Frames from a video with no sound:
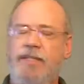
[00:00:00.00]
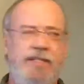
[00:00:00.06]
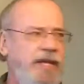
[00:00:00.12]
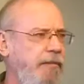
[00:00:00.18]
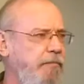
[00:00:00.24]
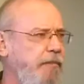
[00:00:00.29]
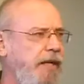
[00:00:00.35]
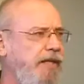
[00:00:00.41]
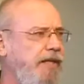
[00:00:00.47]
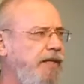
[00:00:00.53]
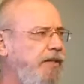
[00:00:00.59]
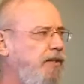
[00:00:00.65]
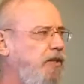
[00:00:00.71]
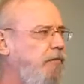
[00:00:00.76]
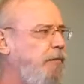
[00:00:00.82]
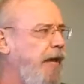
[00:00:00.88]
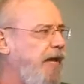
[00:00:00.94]
Does that mean
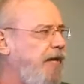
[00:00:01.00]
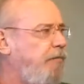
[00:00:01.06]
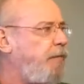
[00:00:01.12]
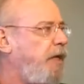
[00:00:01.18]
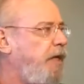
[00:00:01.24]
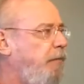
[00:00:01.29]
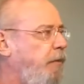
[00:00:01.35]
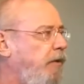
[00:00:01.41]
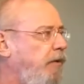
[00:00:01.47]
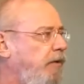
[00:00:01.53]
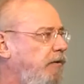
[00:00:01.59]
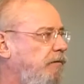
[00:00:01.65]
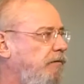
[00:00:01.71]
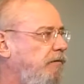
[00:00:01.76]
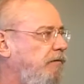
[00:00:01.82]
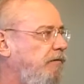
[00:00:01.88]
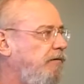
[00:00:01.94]
that they're bad
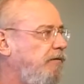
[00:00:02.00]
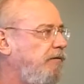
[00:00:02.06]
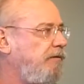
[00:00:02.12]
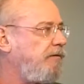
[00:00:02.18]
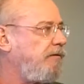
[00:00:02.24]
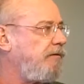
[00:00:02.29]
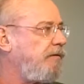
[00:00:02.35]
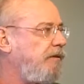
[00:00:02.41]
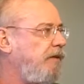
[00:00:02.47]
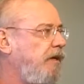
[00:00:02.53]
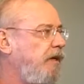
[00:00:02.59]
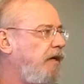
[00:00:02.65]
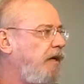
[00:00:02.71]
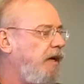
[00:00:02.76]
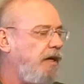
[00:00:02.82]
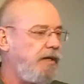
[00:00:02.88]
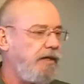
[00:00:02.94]
people?
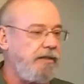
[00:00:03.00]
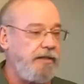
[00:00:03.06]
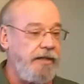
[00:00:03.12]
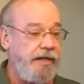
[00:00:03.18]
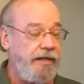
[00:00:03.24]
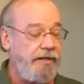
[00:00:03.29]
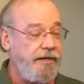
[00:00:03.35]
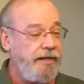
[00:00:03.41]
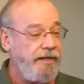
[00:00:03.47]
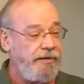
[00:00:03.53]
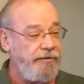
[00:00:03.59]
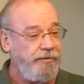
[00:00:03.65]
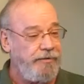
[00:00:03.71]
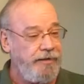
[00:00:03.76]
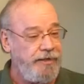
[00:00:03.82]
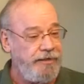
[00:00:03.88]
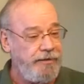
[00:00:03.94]

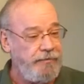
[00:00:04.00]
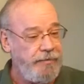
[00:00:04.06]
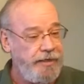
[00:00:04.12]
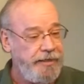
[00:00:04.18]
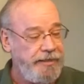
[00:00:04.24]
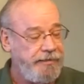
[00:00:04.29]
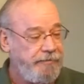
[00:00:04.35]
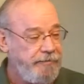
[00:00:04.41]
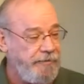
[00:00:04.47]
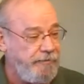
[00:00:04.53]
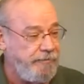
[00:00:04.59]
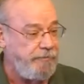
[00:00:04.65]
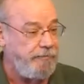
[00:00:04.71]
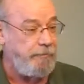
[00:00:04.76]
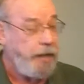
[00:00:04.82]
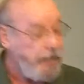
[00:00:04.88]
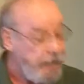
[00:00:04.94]
And my
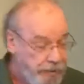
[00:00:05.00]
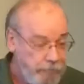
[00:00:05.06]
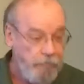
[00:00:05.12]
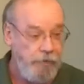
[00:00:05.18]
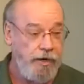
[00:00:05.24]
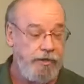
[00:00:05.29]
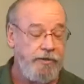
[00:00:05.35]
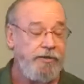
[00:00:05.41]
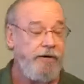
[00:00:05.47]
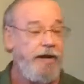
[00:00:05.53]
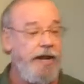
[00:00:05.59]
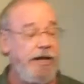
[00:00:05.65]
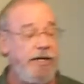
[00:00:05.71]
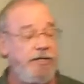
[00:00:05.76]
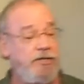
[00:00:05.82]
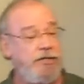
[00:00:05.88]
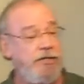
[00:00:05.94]
pagan brother
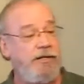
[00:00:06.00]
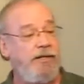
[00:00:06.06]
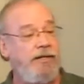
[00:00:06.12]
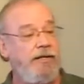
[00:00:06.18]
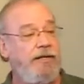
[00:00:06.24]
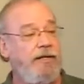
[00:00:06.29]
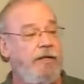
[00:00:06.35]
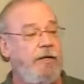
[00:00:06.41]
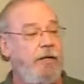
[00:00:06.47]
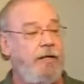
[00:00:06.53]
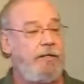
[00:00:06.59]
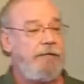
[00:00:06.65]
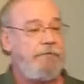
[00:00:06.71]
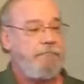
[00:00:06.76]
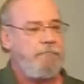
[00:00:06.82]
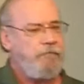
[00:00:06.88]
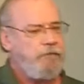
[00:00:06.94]
asked,
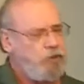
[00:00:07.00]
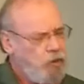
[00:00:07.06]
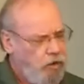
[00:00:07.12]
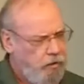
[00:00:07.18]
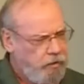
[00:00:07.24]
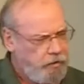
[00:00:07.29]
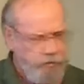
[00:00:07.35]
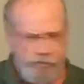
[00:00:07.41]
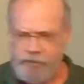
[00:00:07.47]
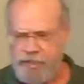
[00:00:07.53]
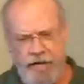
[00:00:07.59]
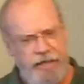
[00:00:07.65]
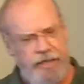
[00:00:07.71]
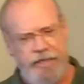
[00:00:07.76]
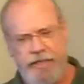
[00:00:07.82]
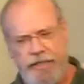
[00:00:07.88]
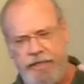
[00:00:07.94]
so are you
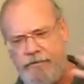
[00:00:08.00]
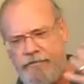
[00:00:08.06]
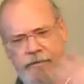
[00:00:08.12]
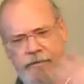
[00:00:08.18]
saying that